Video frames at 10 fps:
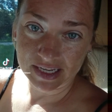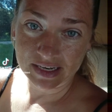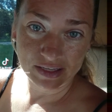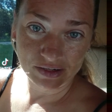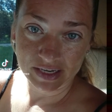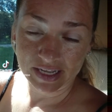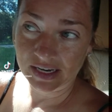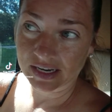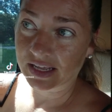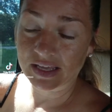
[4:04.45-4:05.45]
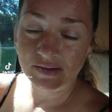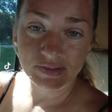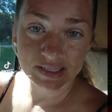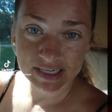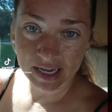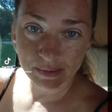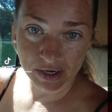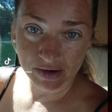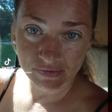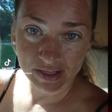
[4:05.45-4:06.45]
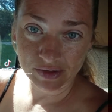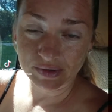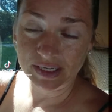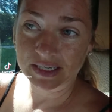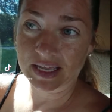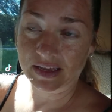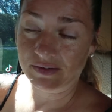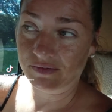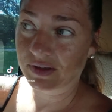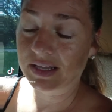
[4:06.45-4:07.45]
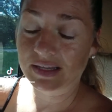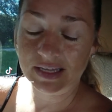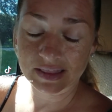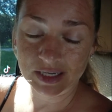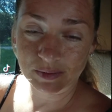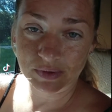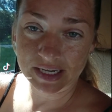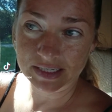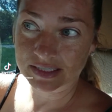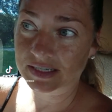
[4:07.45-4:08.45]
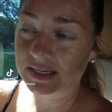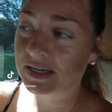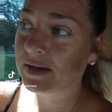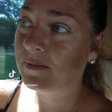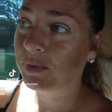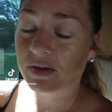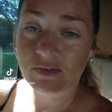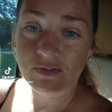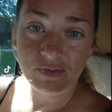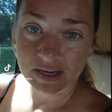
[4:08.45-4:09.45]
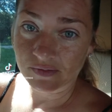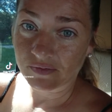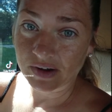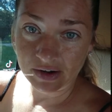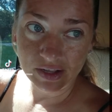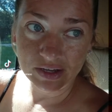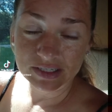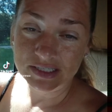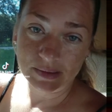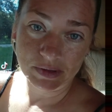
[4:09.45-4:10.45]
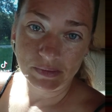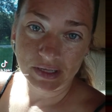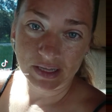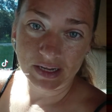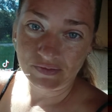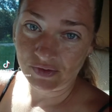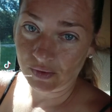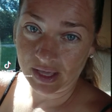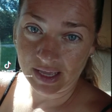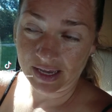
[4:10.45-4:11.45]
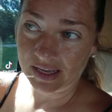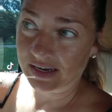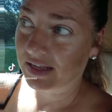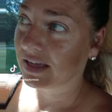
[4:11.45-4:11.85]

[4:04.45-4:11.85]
a needle in it. Give the time off that you need to give. Let them rest. Feed a very good supplement if you can.